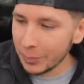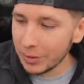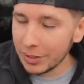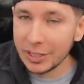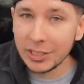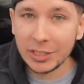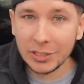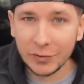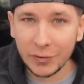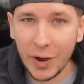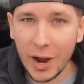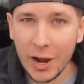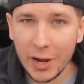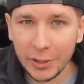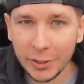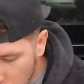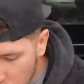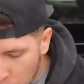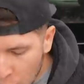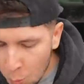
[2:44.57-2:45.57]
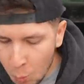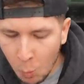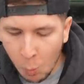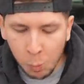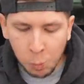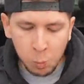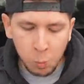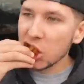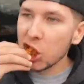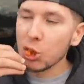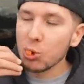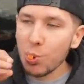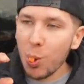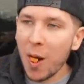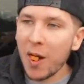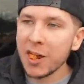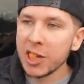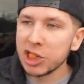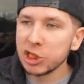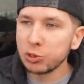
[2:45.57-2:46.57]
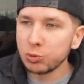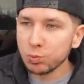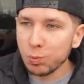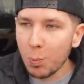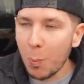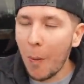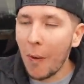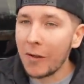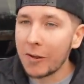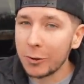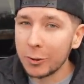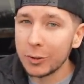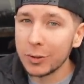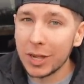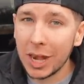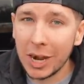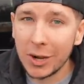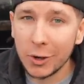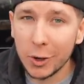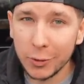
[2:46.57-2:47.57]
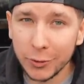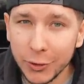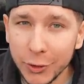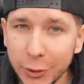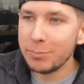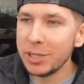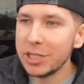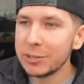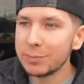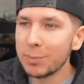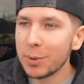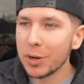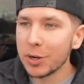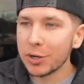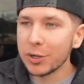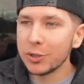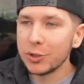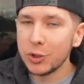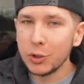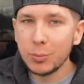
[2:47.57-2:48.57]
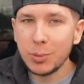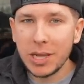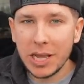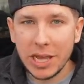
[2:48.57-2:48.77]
this is fire, dude. I'm not gonna lie though, dude. Beast Burger do be